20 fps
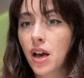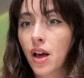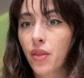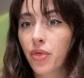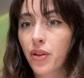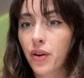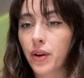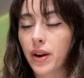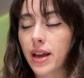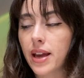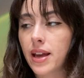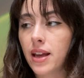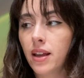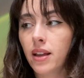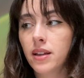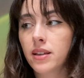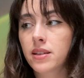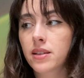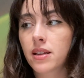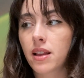There
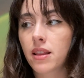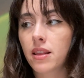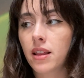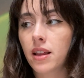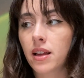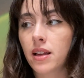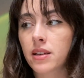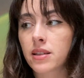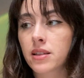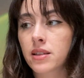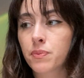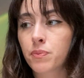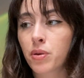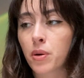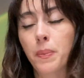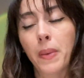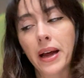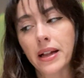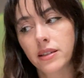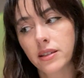is this
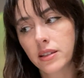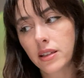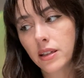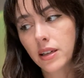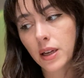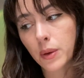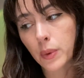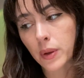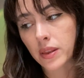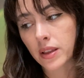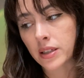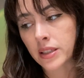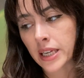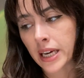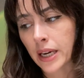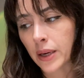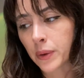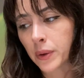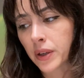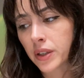propensity with the
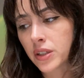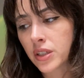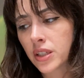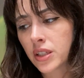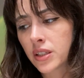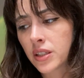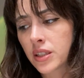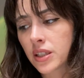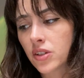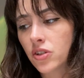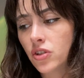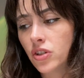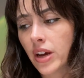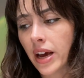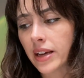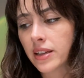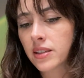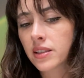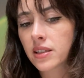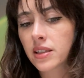Tower to
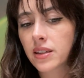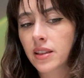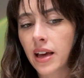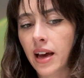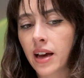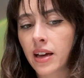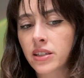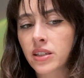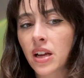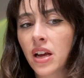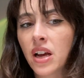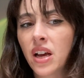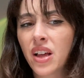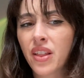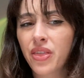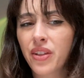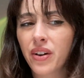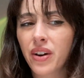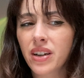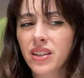suggest that
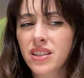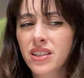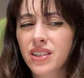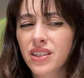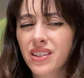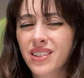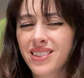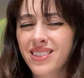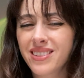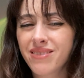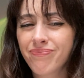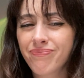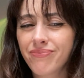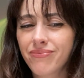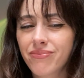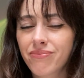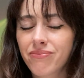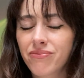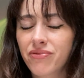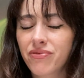there are
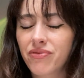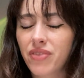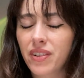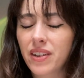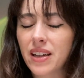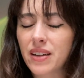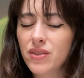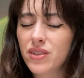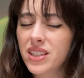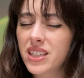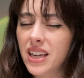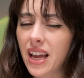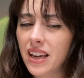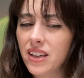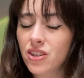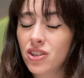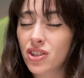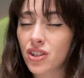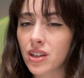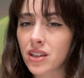certain
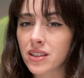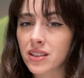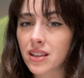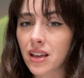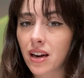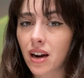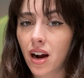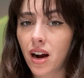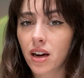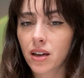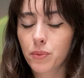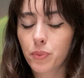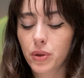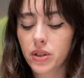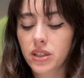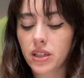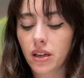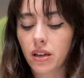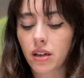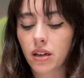foundations that aren't
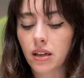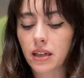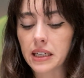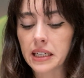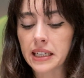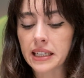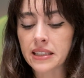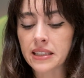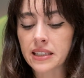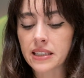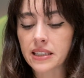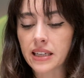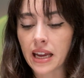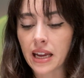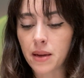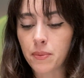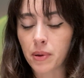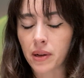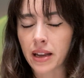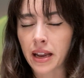particularly
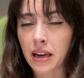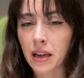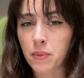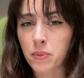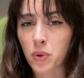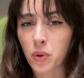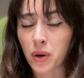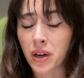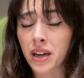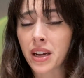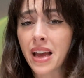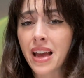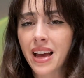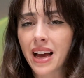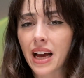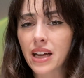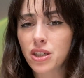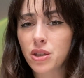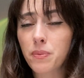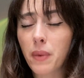stable anymore,
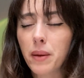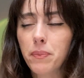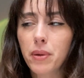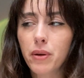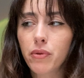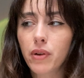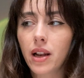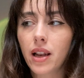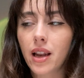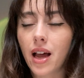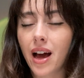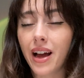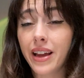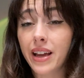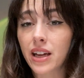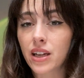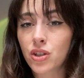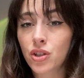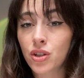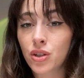and you might be
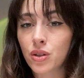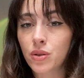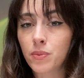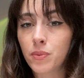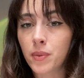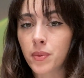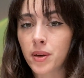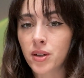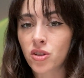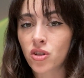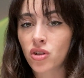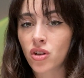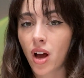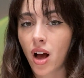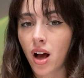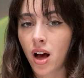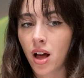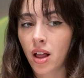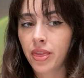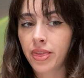relying too much
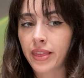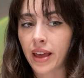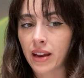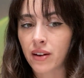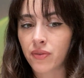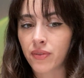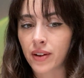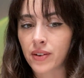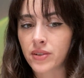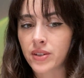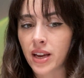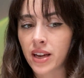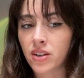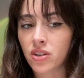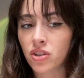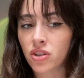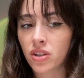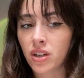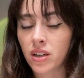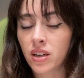on that
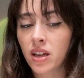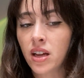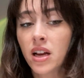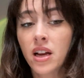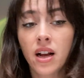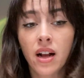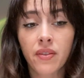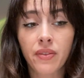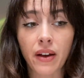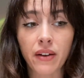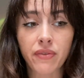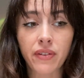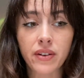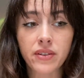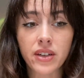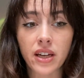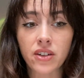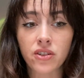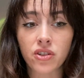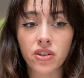foundation. That
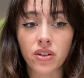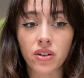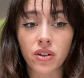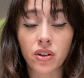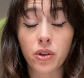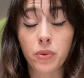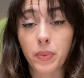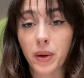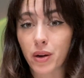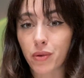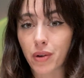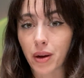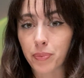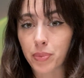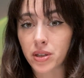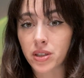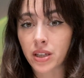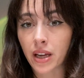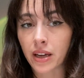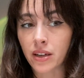foundation could be a
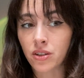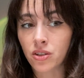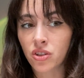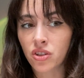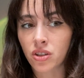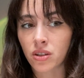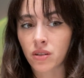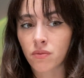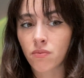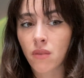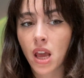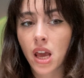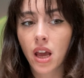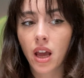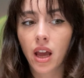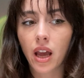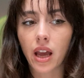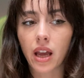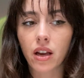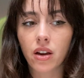reputation,
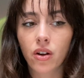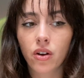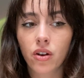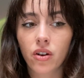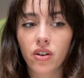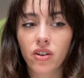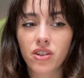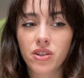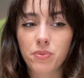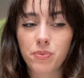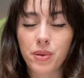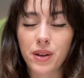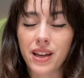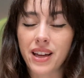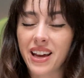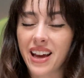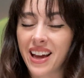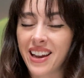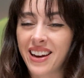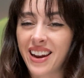it could
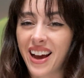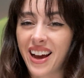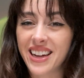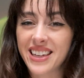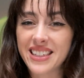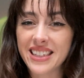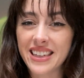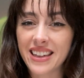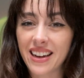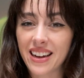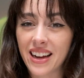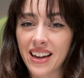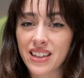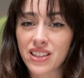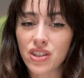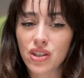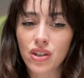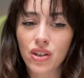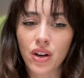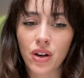be an
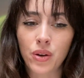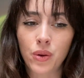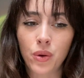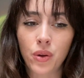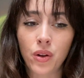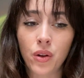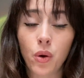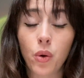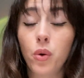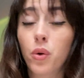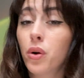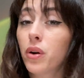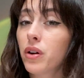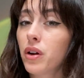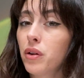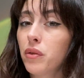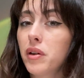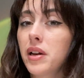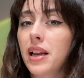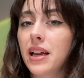idealized goal or
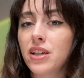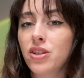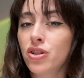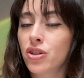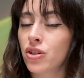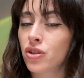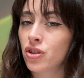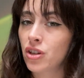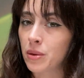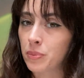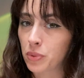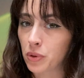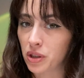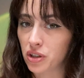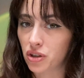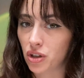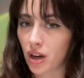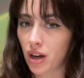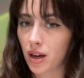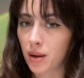a relationship or
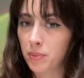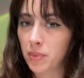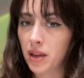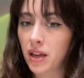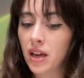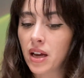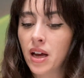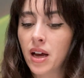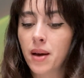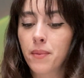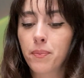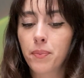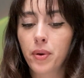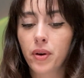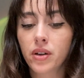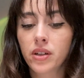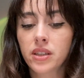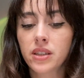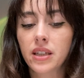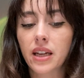job,
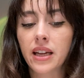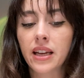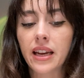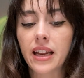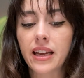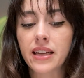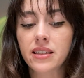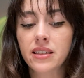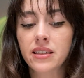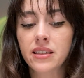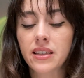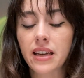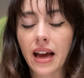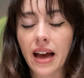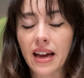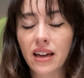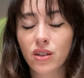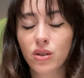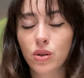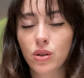but it isn't
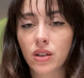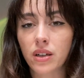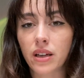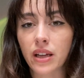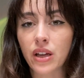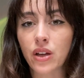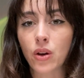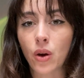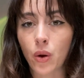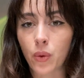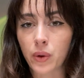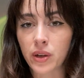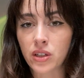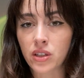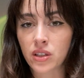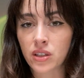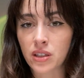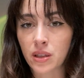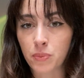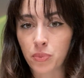actually going
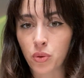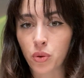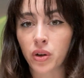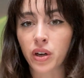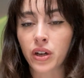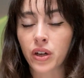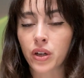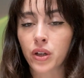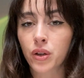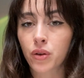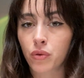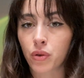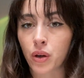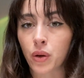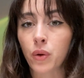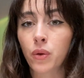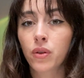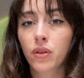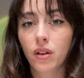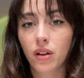to support your
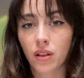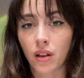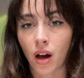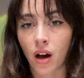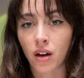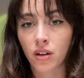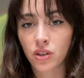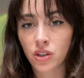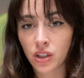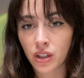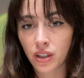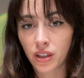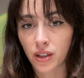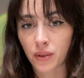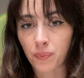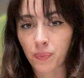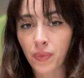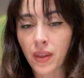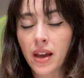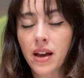growth long term.